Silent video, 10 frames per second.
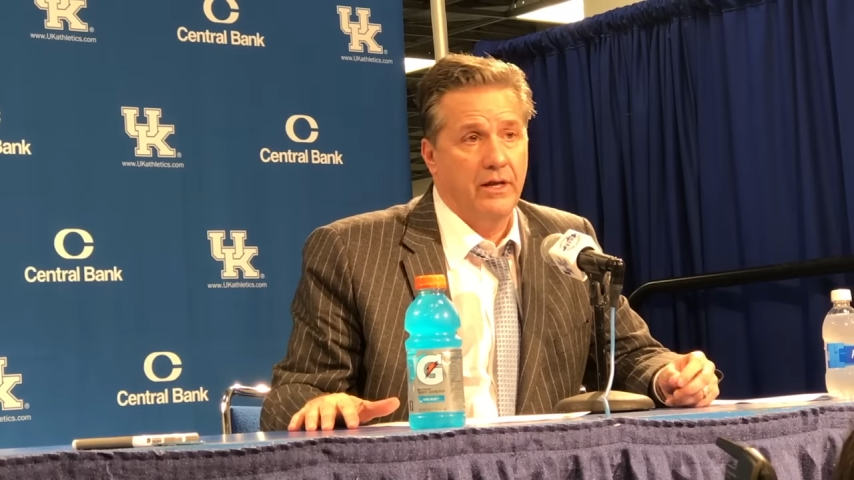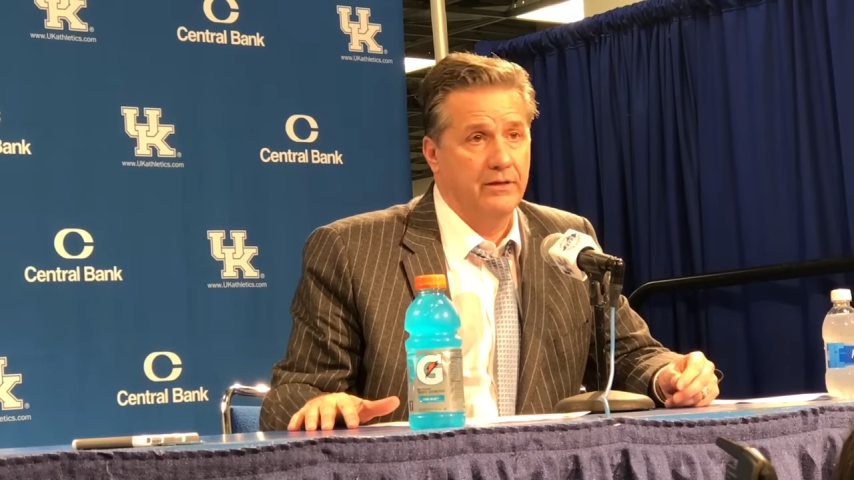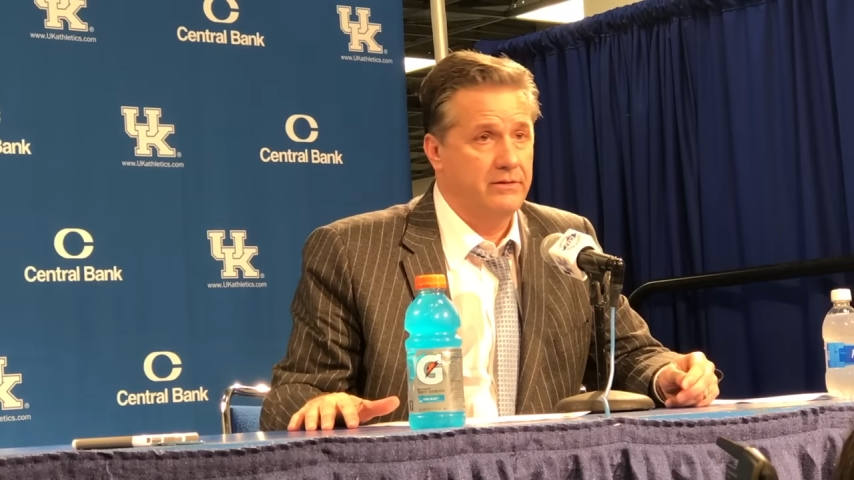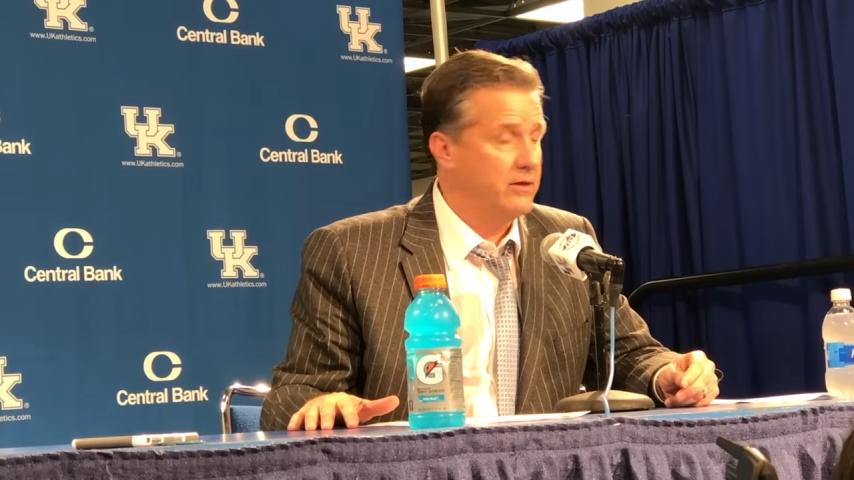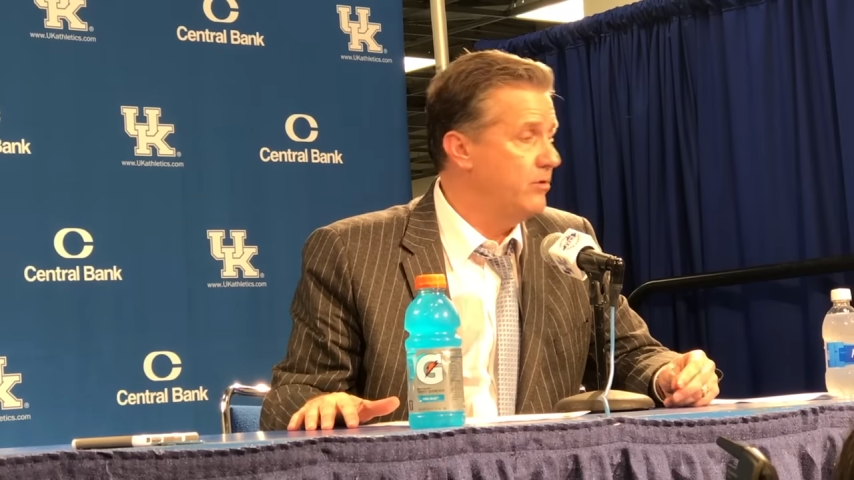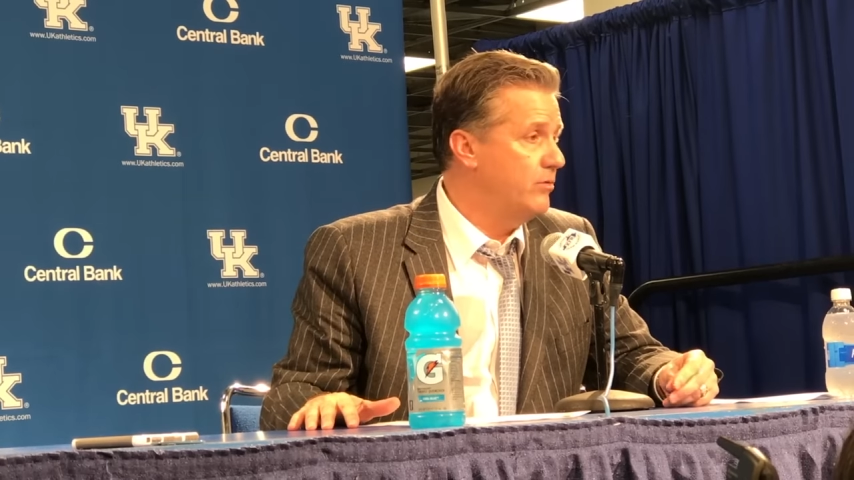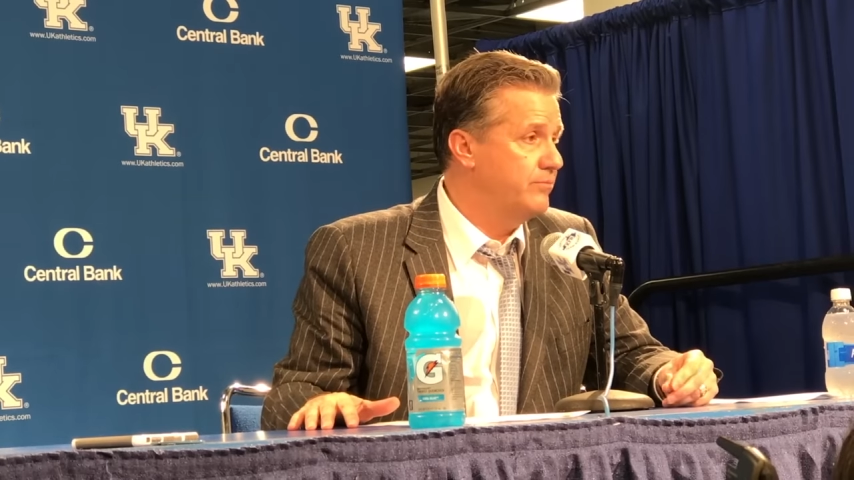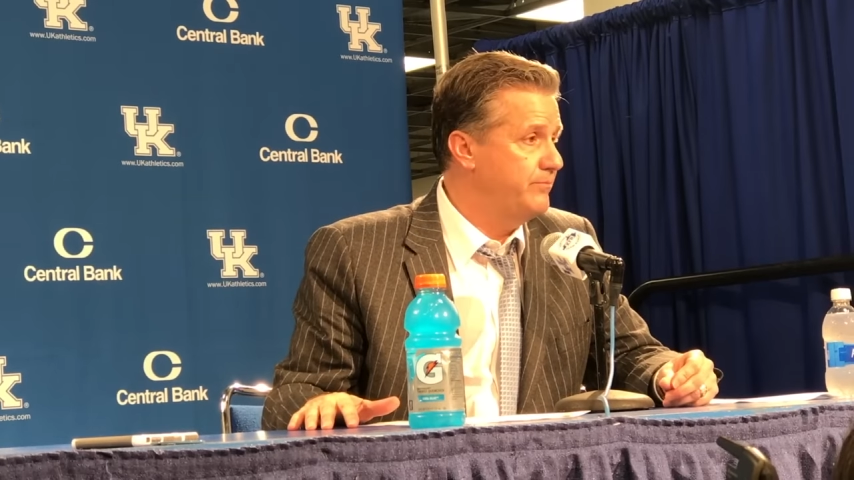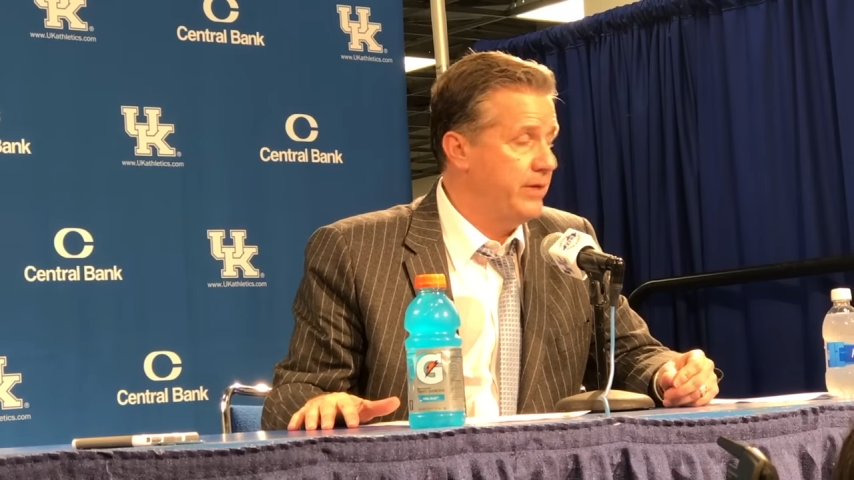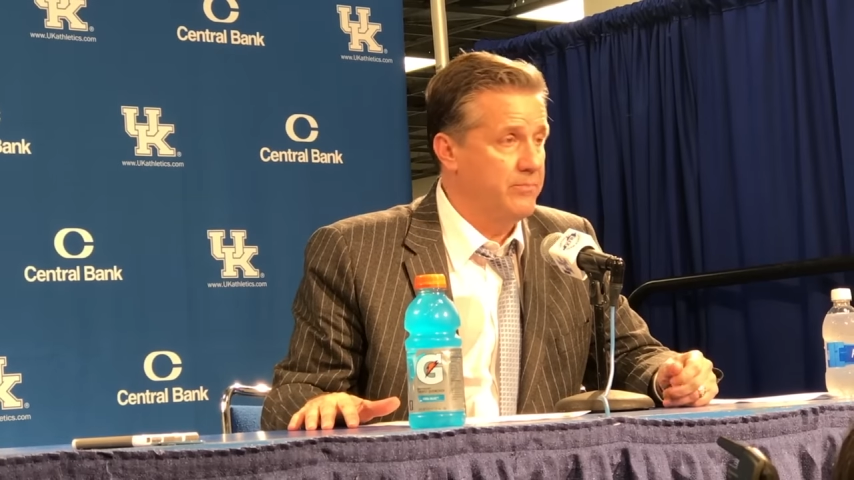until
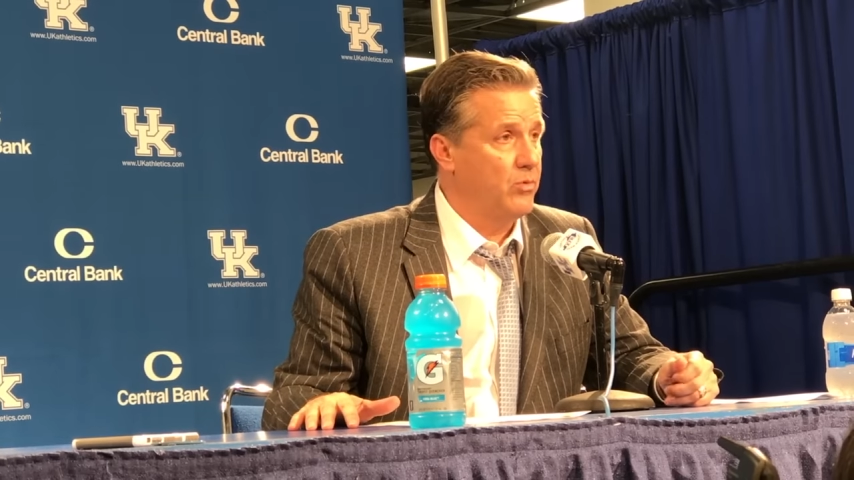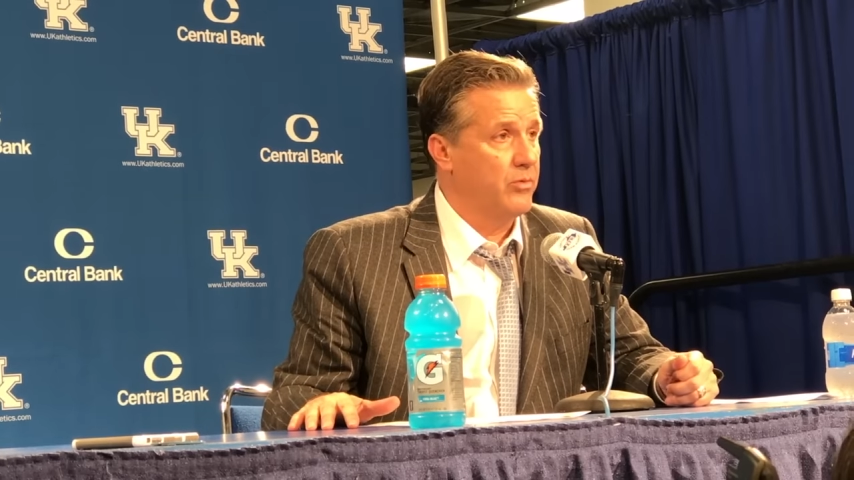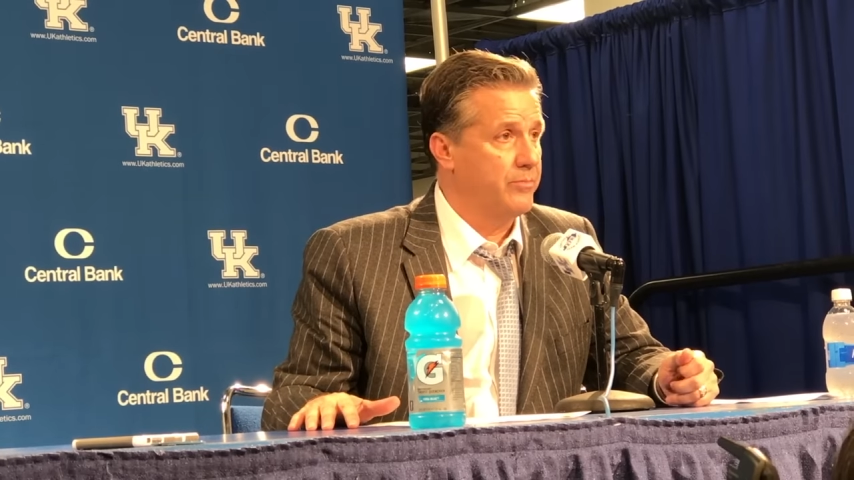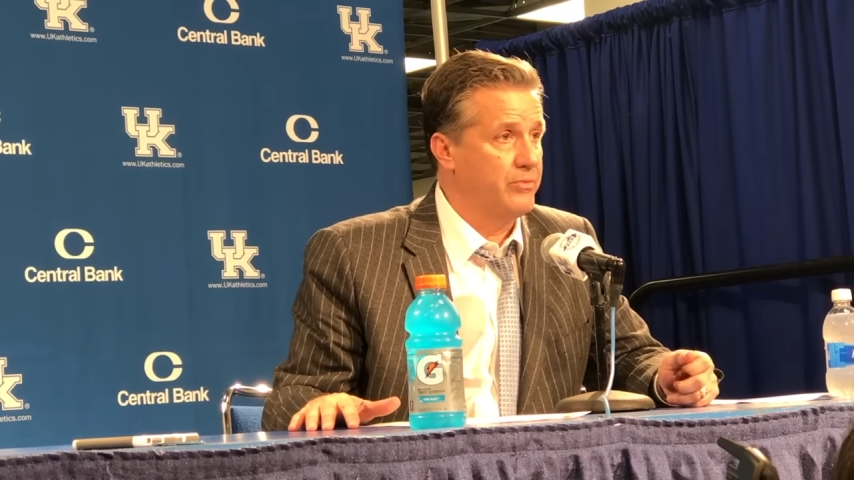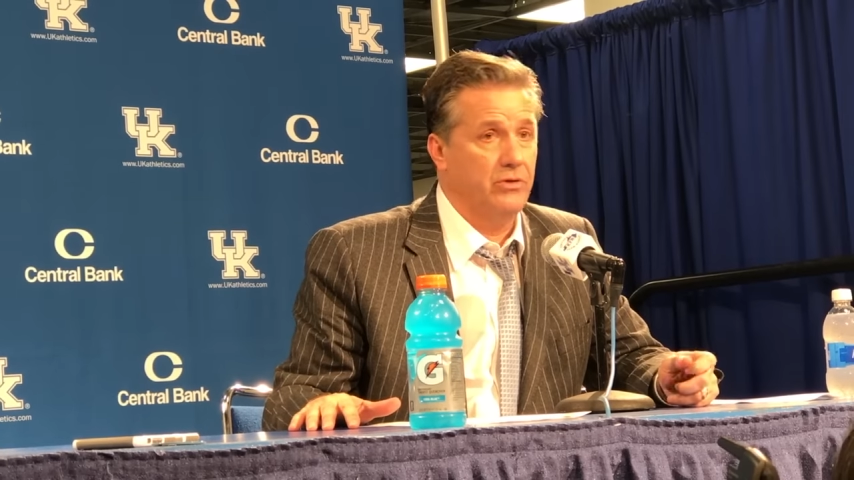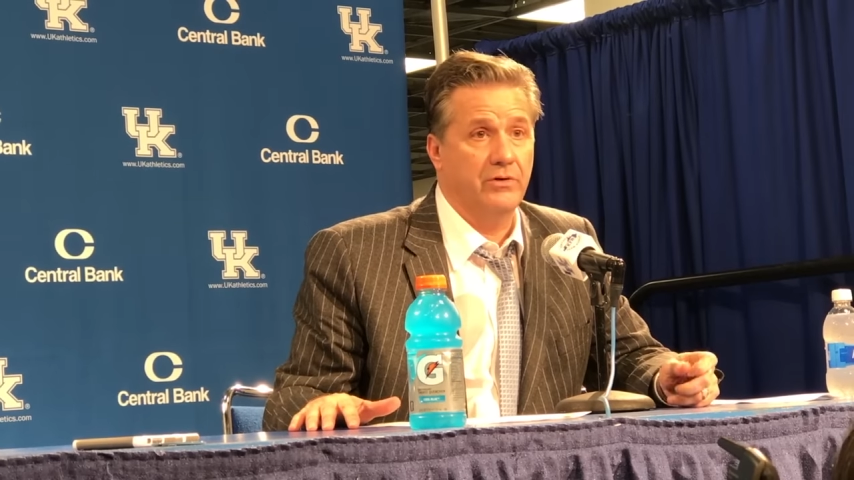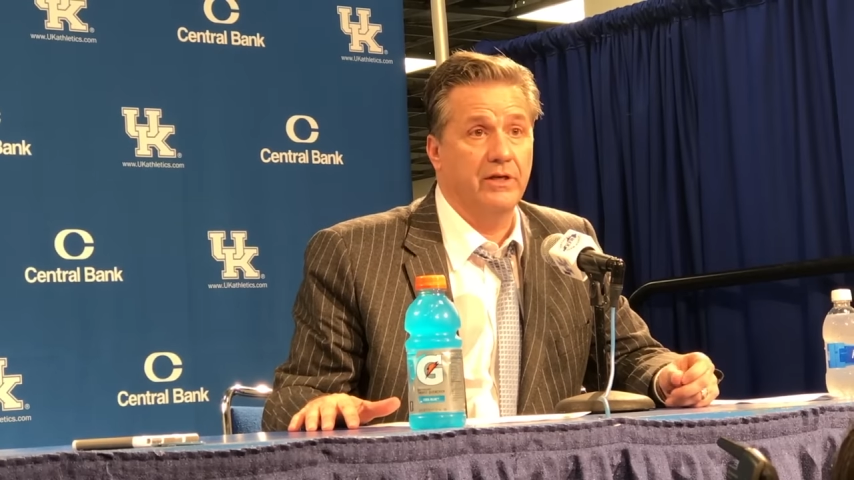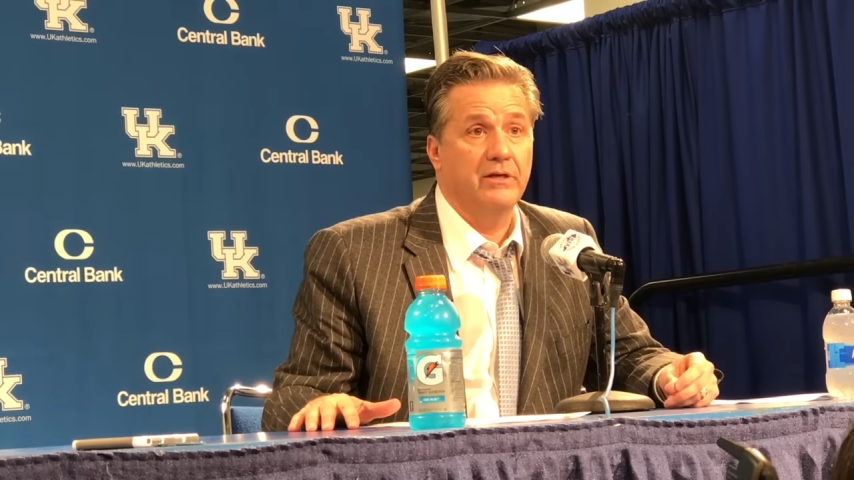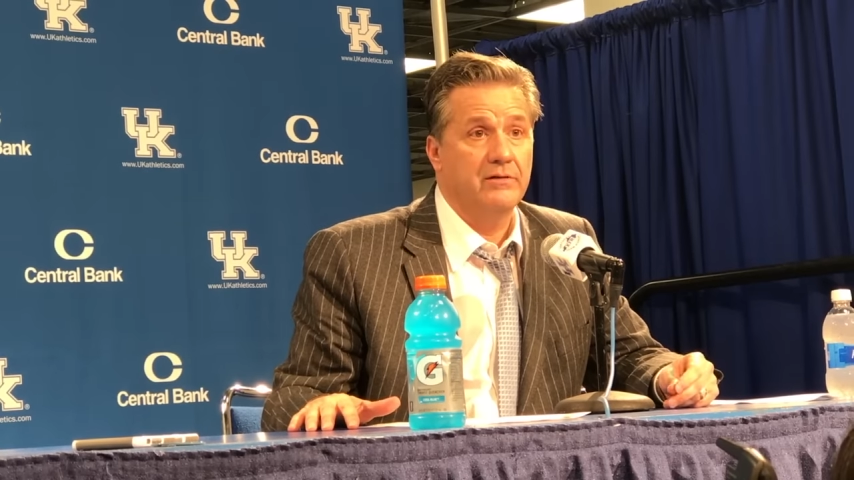people were puking.